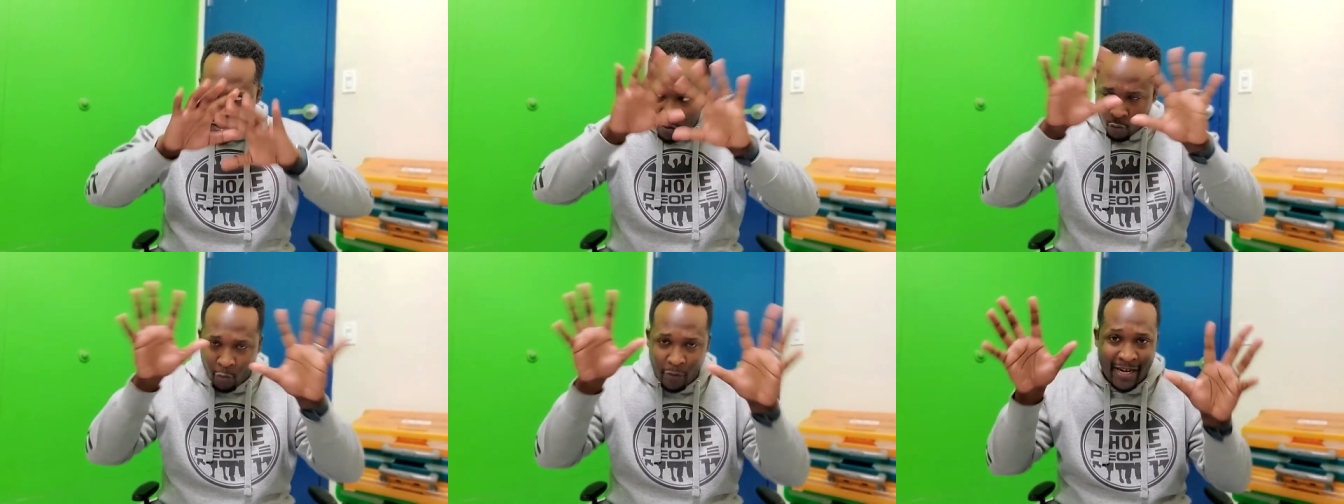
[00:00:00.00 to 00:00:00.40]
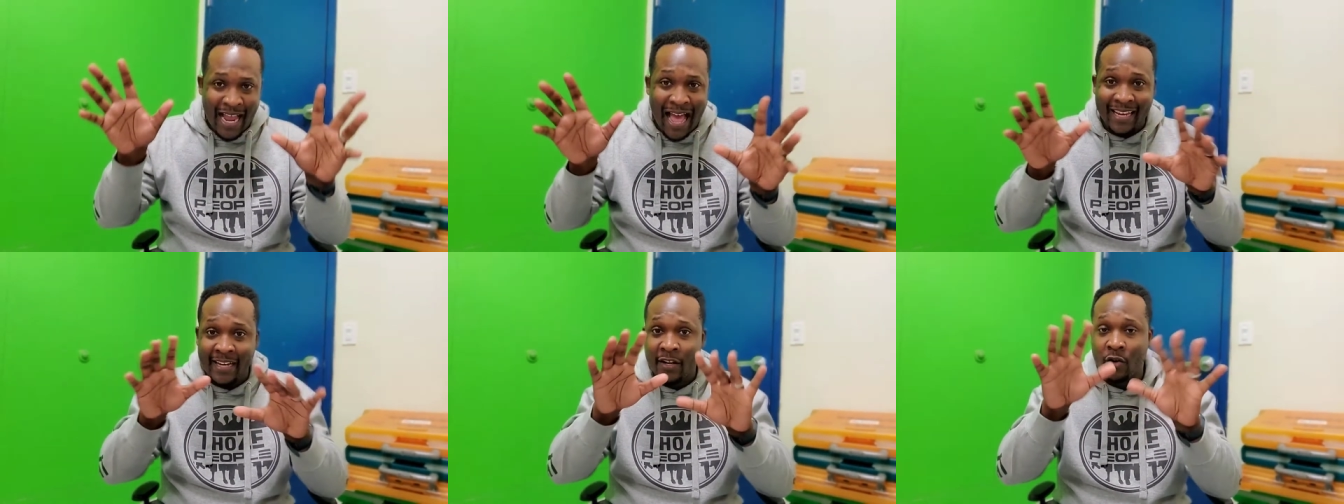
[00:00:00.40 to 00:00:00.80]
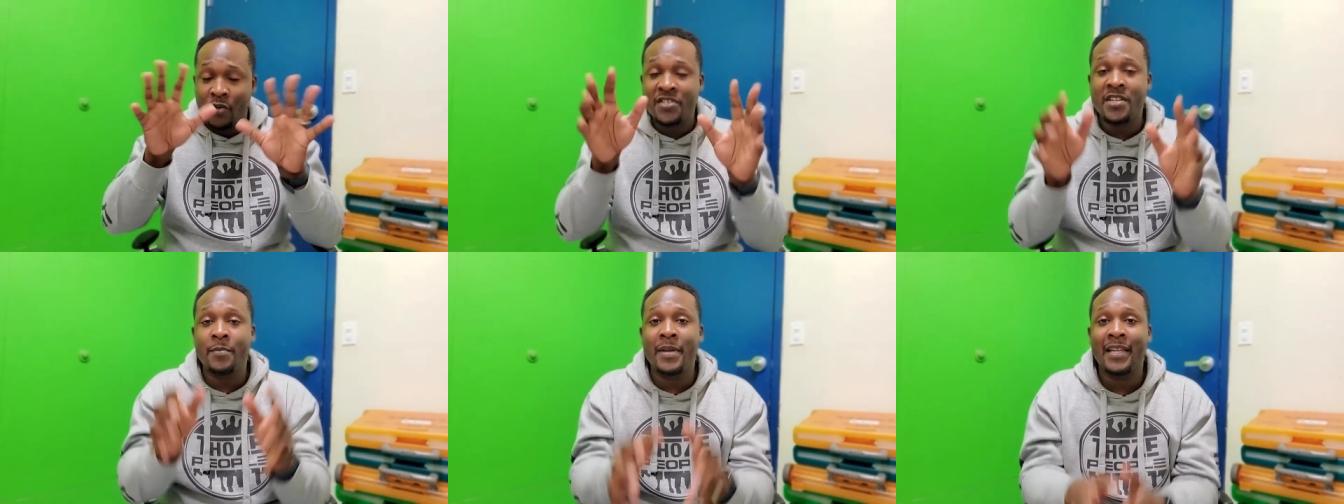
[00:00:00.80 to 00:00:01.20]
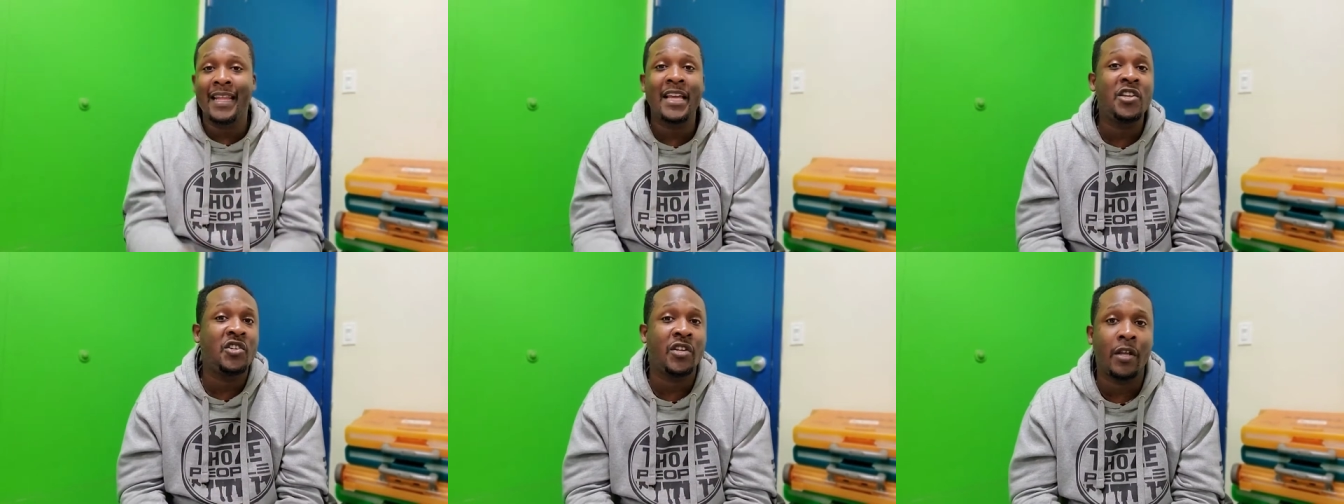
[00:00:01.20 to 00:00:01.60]
reality or
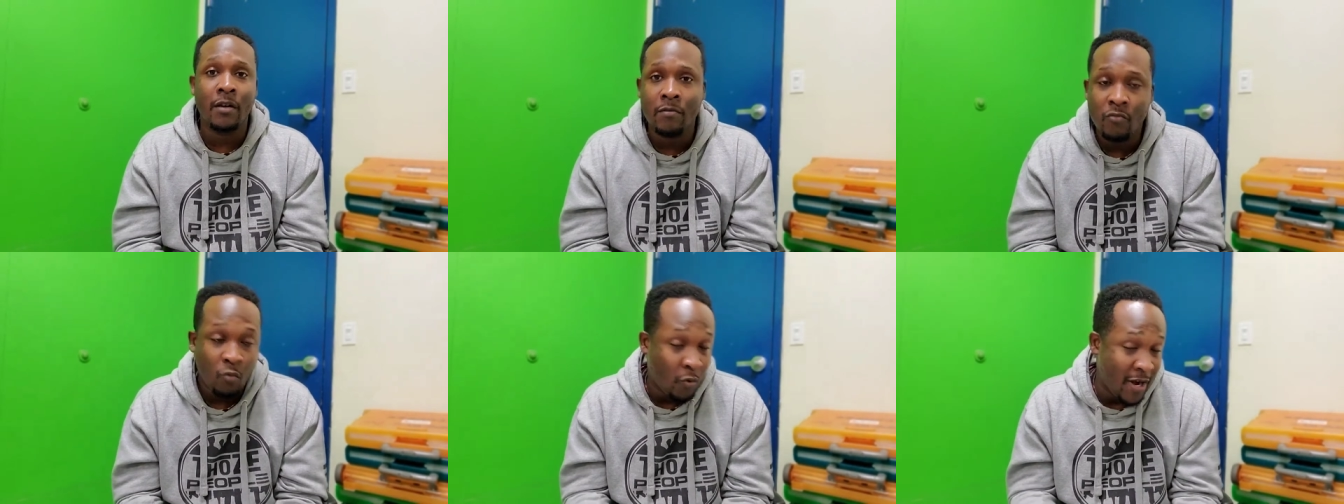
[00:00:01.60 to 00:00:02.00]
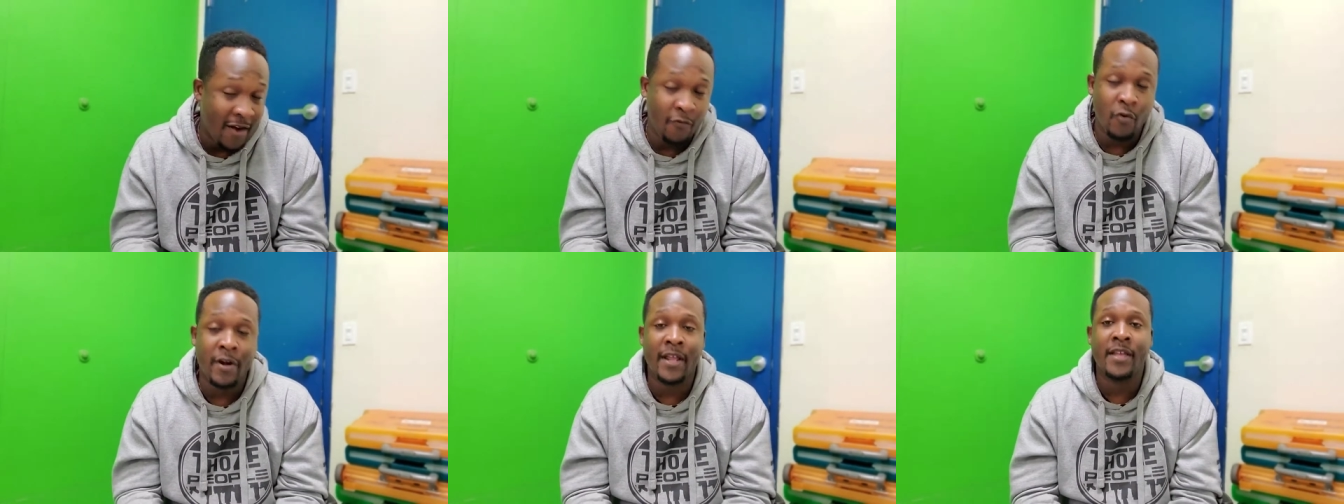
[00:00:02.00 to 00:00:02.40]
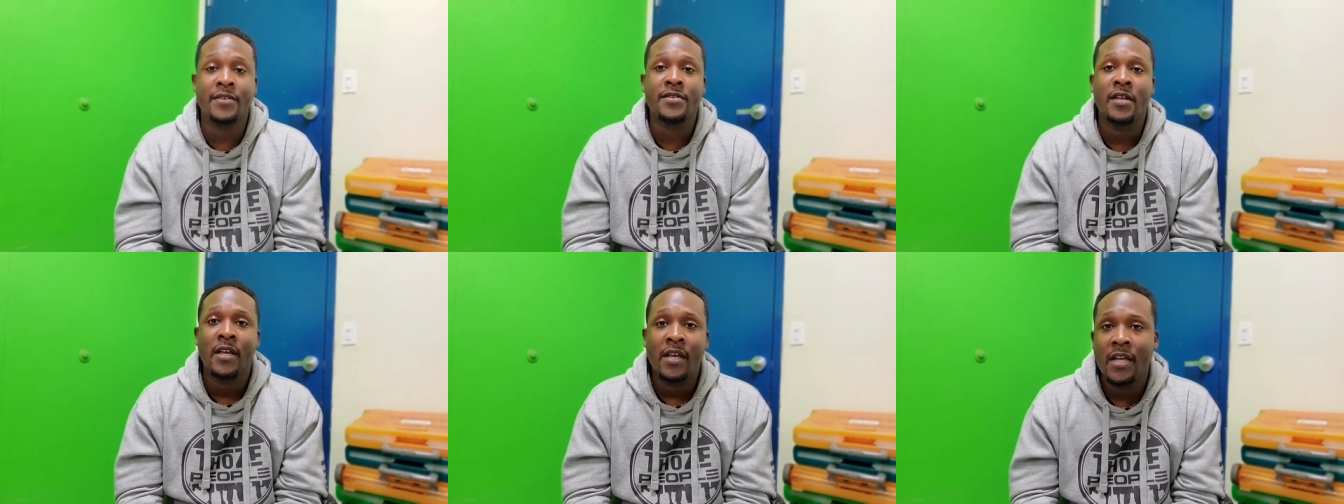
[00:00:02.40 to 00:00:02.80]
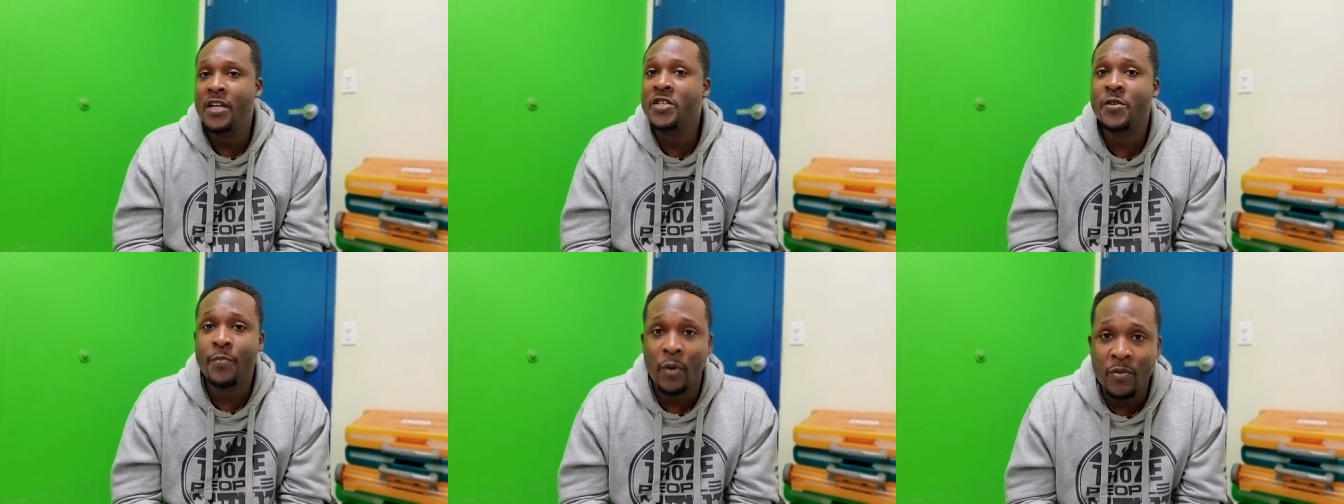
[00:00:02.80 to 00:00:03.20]
simulation, whatever it is
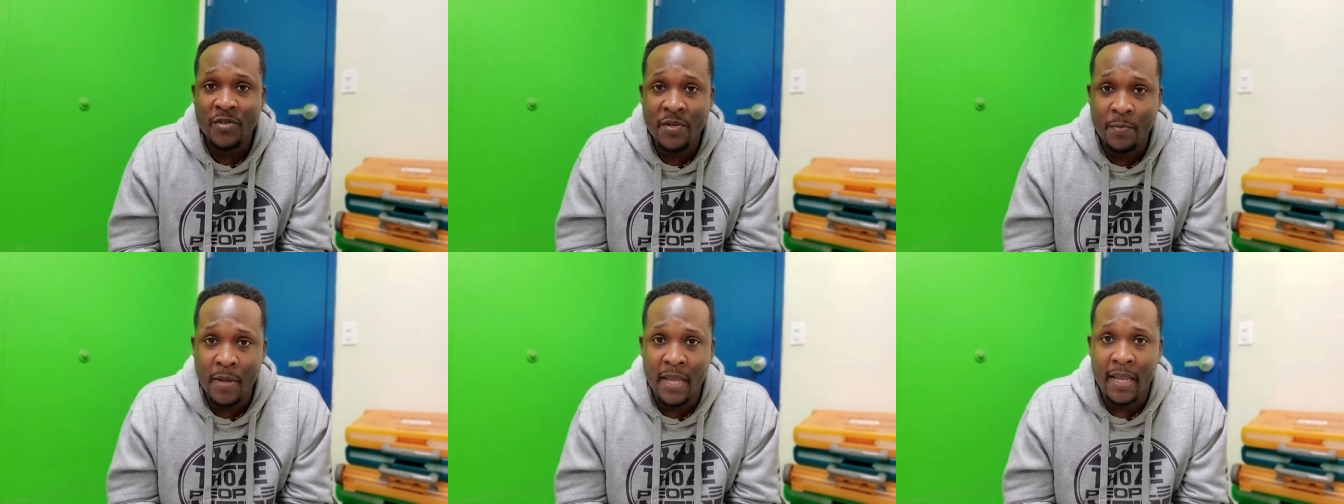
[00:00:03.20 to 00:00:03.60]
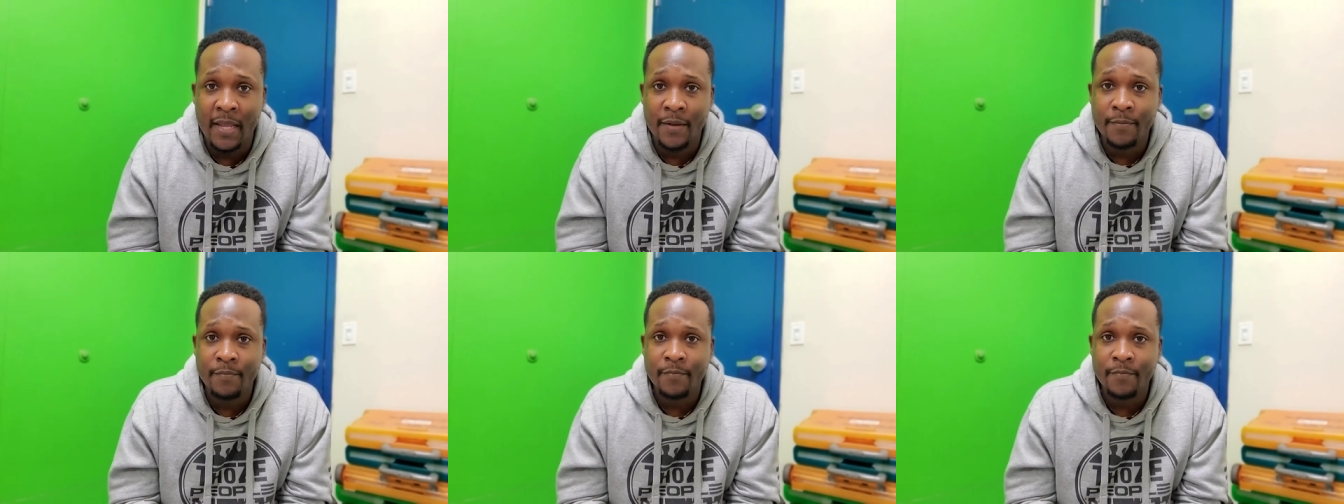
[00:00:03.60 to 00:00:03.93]
supposed to be.